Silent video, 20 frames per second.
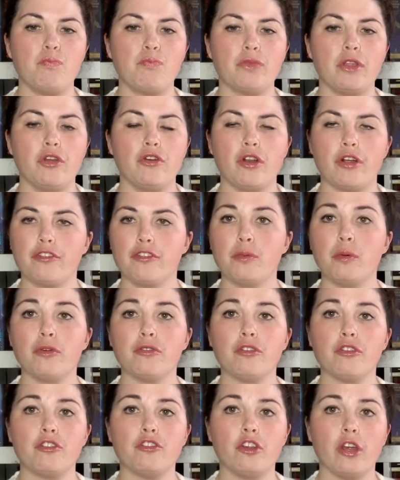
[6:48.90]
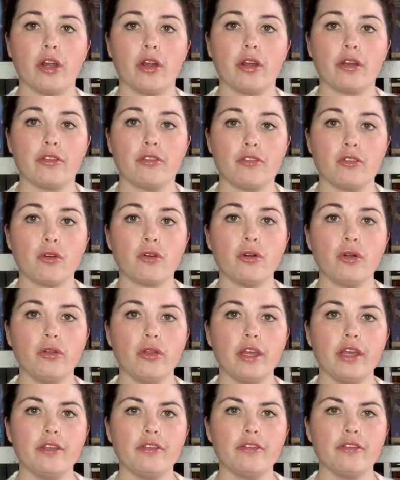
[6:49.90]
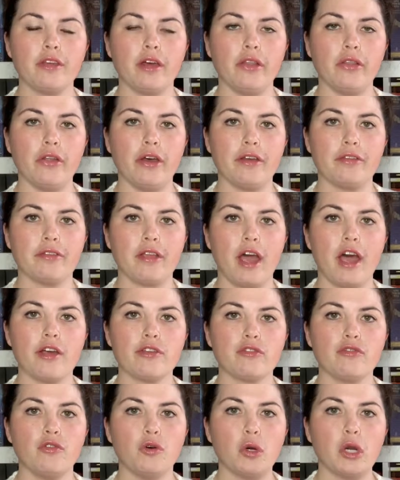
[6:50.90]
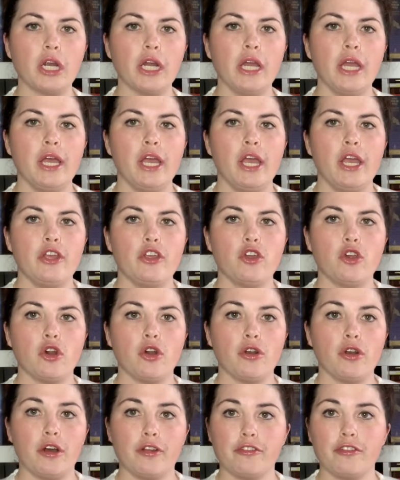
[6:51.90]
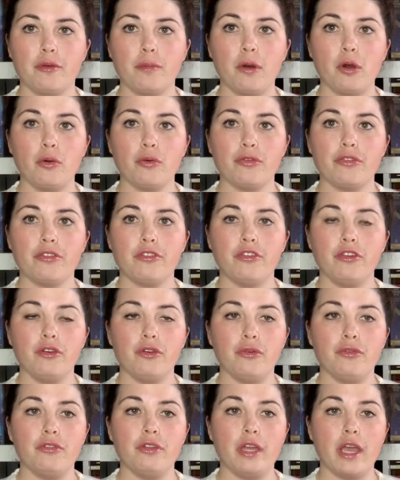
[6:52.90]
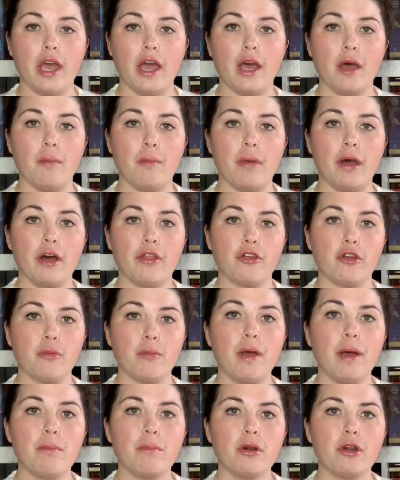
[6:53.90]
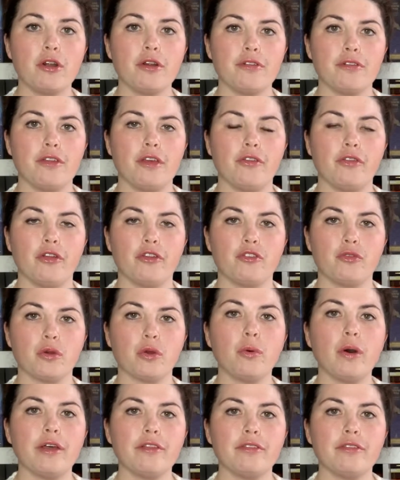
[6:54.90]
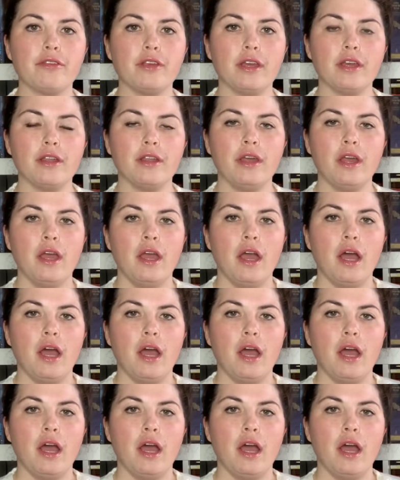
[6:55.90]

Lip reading: you're not supposed to share external links unless asked for. You're not supposed to DM other members unless requested.